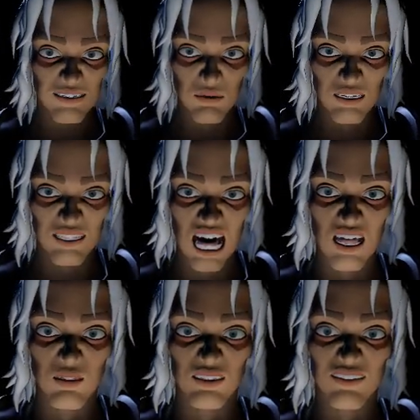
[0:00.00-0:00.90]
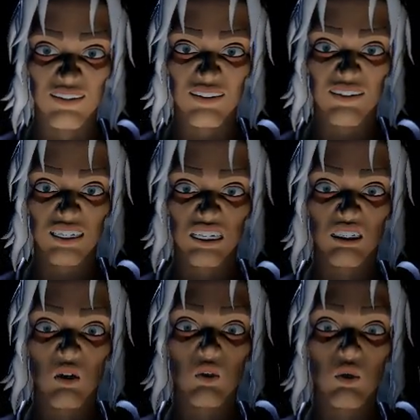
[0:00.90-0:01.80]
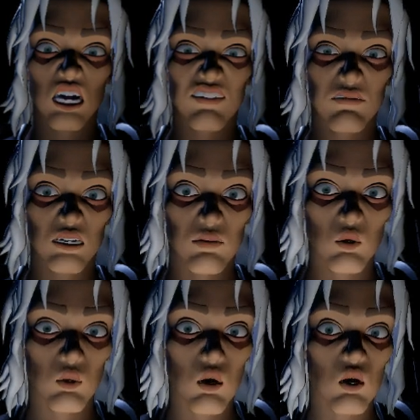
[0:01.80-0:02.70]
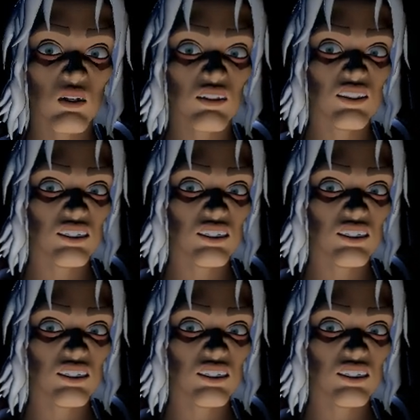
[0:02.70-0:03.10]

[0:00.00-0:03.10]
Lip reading: But Darren, you have been rewarded.